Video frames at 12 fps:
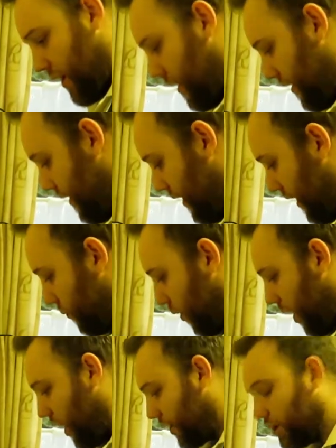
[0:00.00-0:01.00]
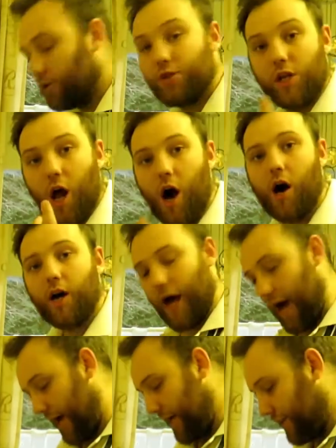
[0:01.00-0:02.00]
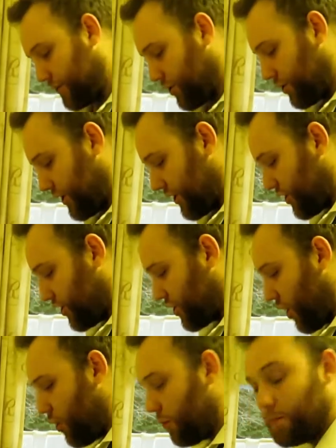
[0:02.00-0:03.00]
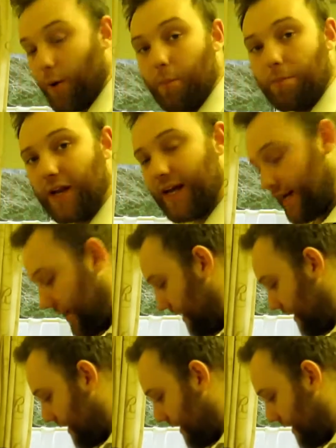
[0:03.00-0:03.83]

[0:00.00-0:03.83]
And why I use lager is because it's so bubbly,